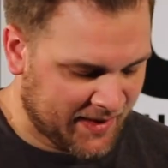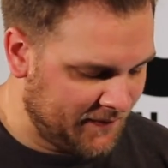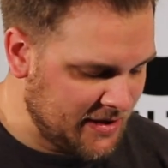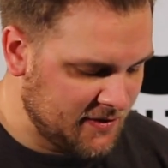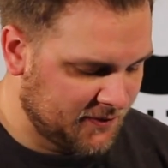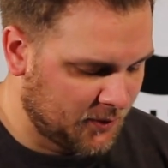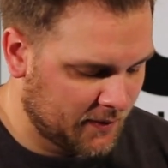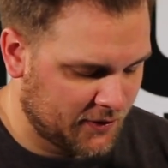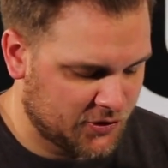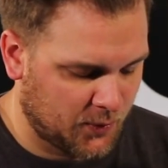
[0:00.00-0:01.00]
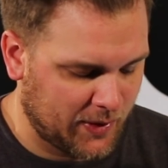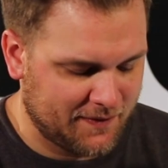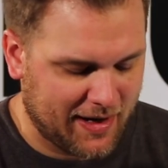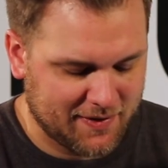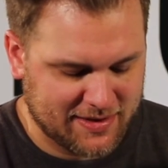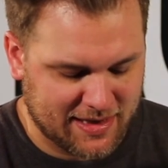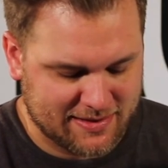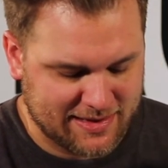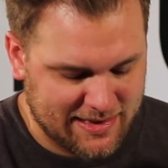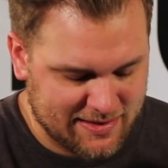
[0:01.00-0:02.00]
Ephesians 4 verse 25 says,
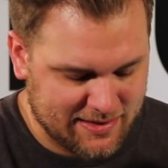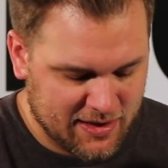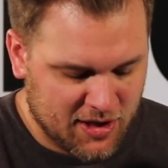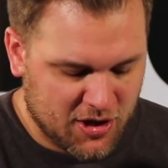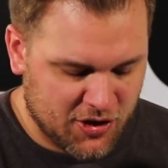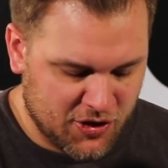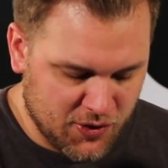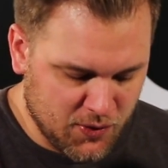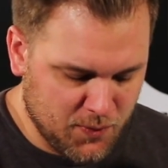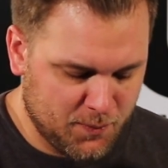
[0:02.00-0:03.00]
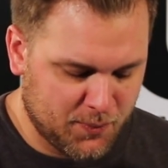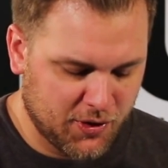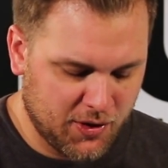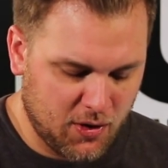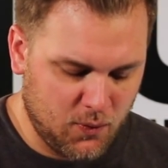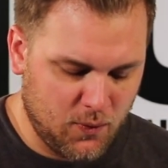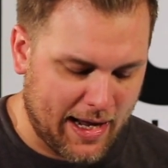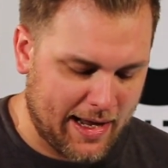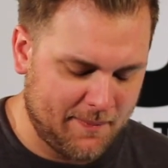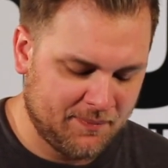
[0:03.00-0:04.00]
"Since you put
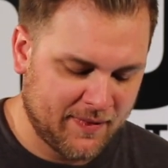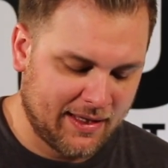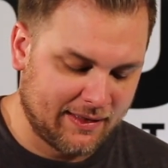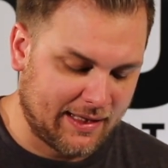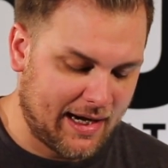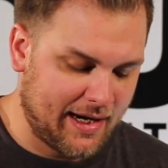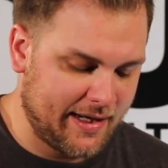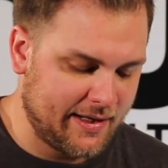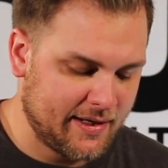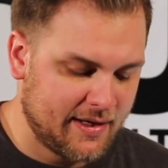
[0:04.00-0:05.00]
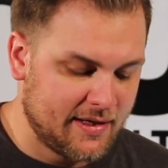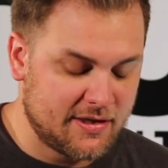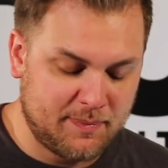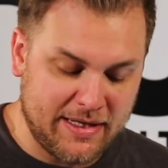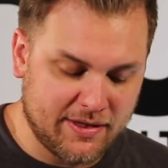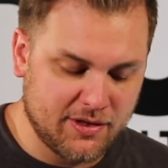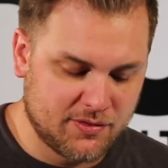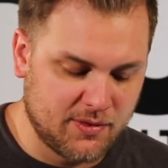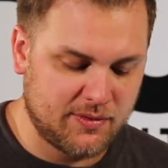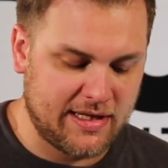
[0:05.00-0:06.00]
away lying, speak the
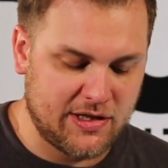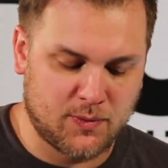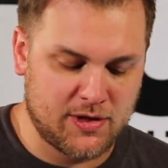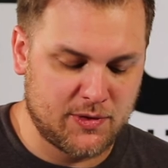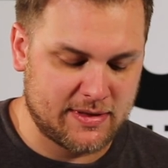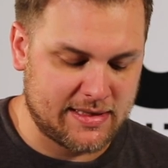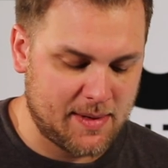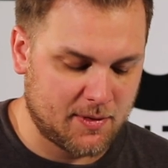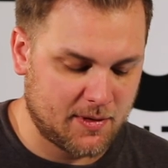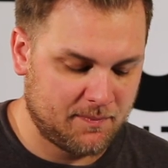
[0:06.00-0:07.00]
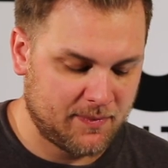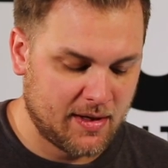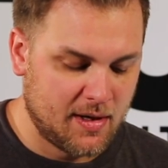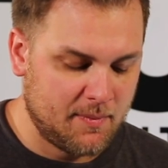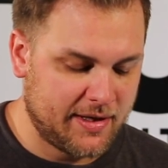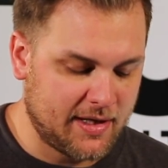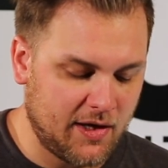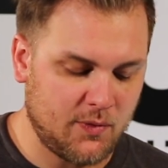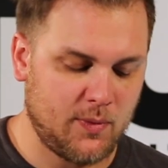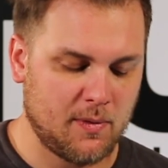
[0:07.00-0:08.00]
truth, each one to his neighbor.
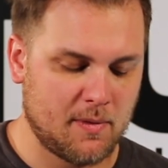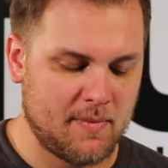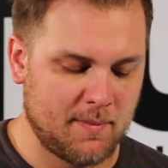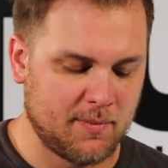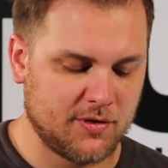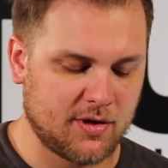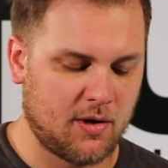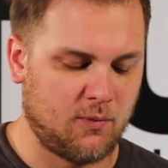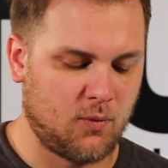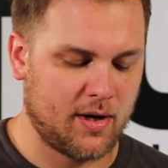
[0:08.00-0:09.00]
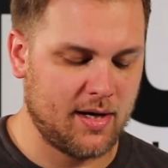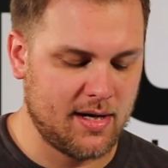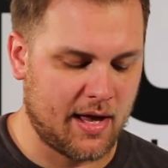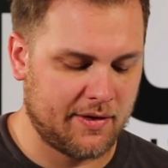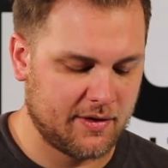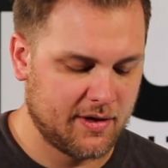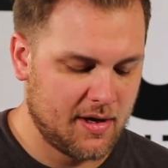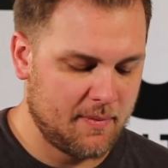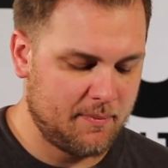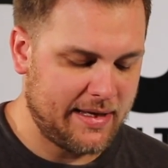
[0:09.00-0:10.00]
Because we were members of one another,
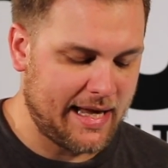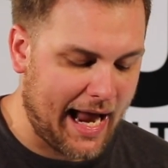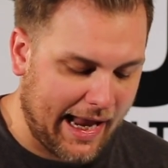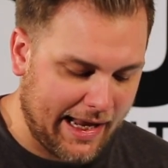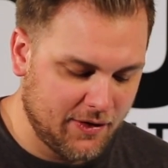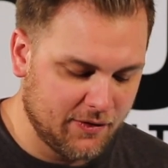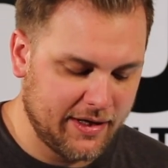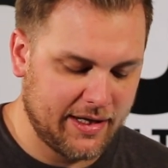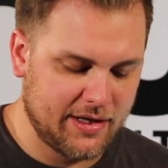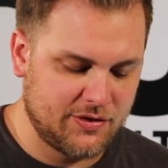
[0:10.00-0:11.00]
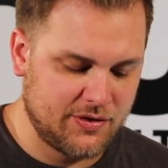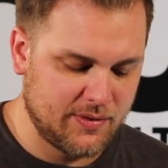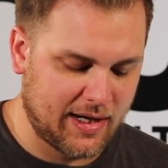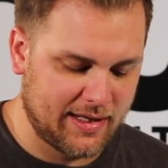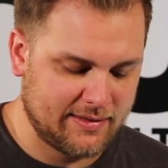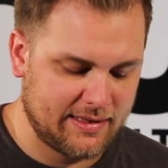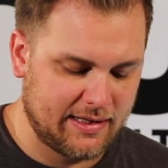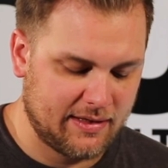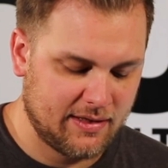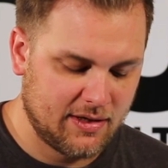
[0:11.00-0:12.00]
be angry and do not
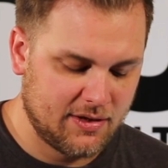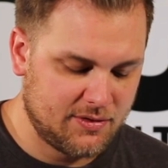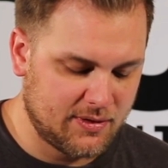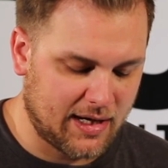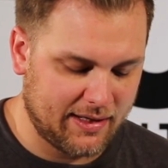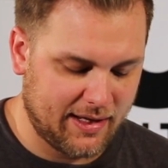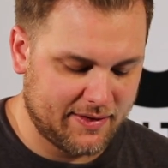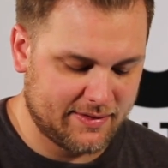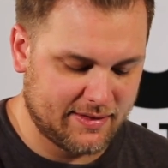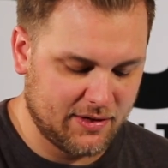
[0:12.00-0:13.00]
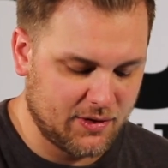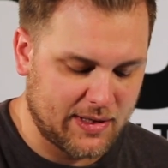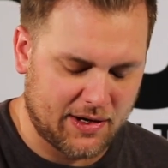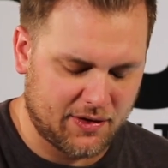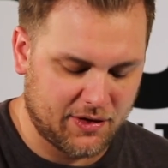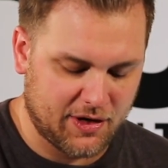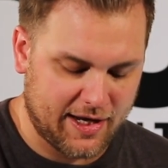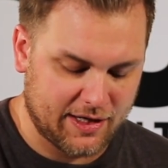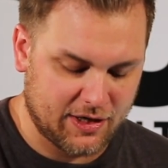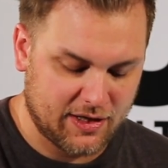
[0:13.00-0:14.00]
sin. Do not let the sun go down on your
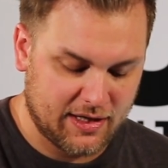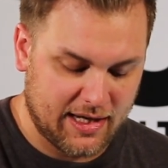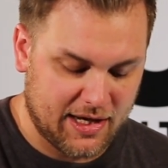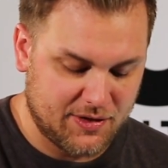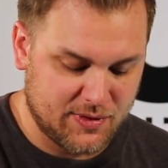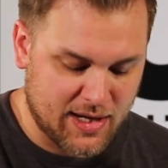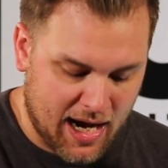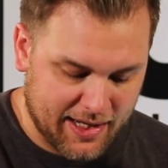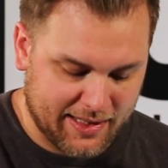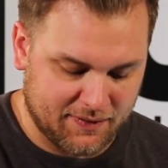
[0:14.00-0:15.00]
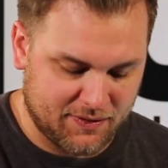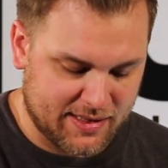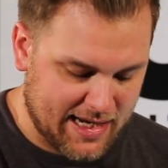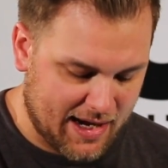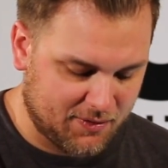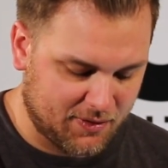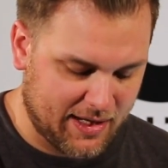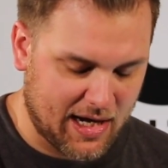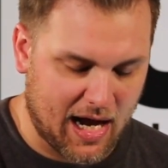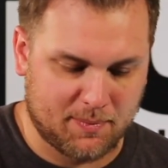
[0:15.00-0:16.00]
anger, and do not give the devil
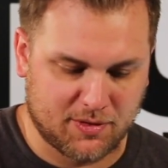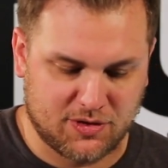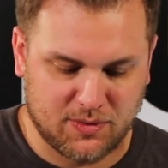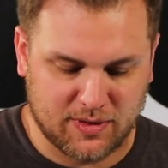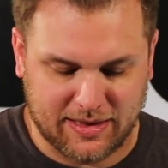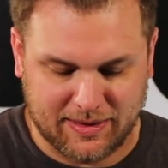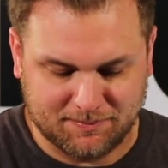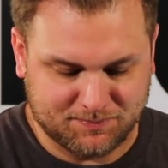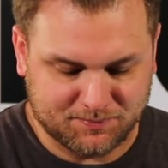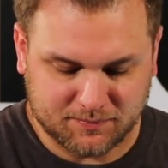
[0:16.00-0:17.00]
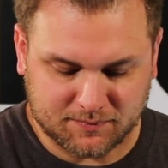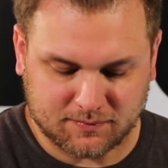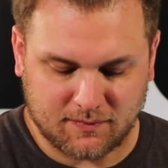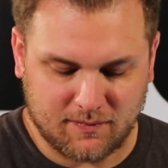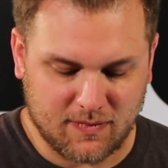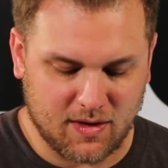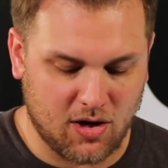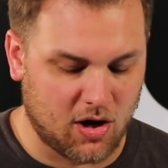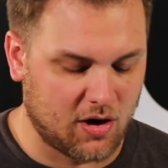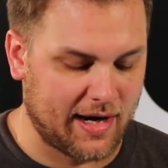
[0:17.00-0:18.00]
an opportunity."
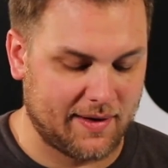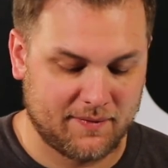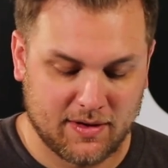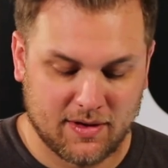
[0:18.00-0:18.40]
All right.